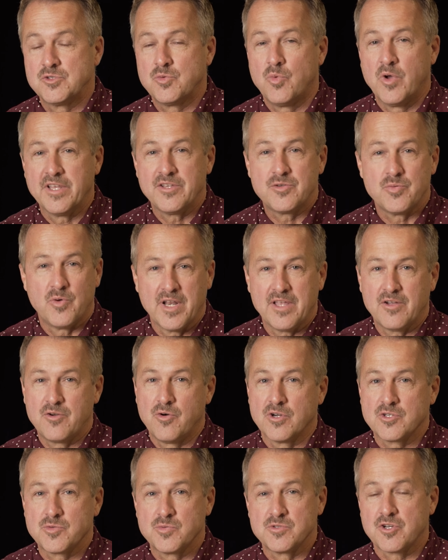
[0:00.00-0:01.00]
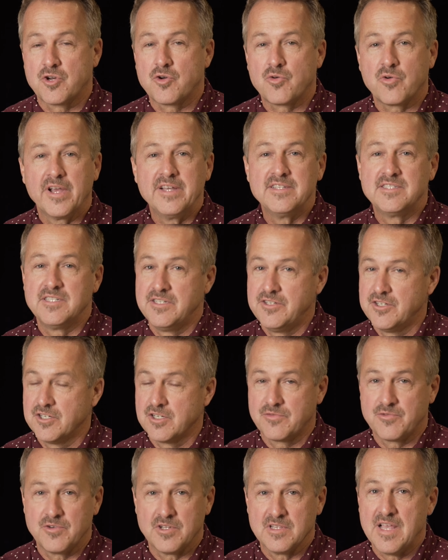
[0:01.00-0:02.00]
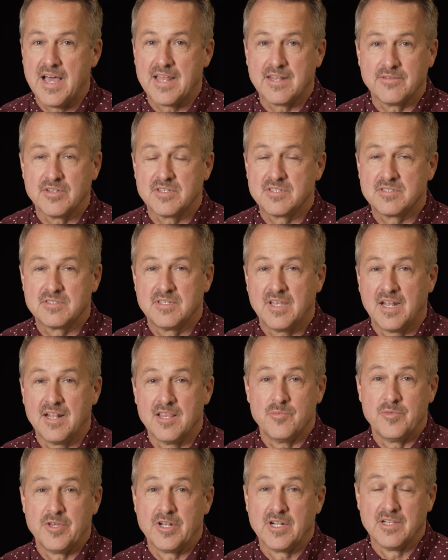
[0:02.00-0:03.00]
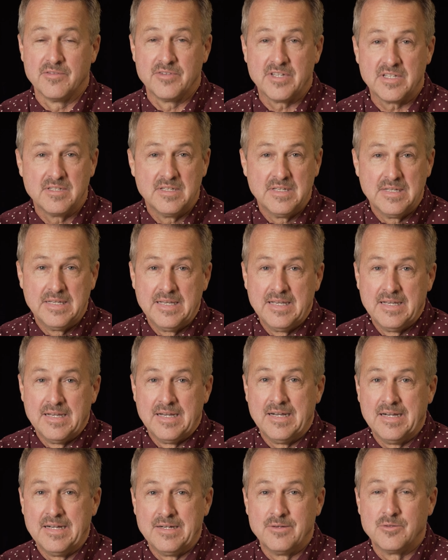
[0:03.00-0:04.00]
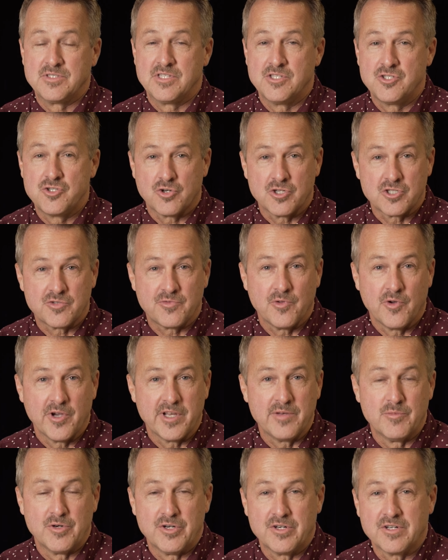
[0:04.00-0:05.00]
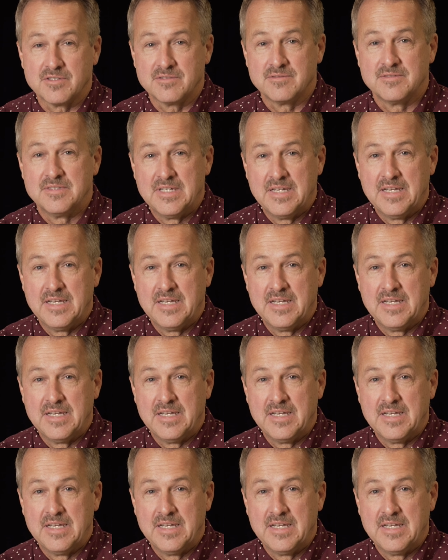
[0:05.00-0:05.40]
2020, uh, of course, was a crazy year for a lot of us, and in the middle of it uh, was the George Floyd murder.